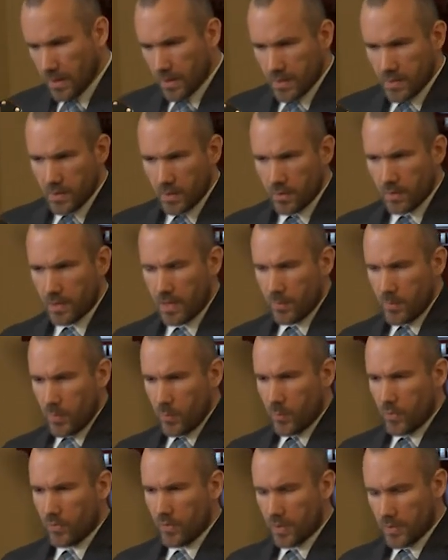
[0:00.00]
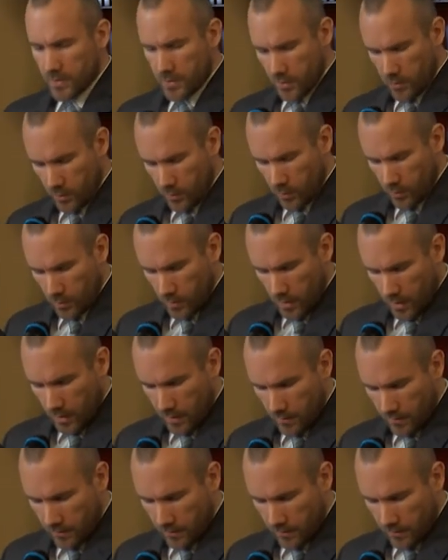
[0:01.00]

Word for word: So let me move on to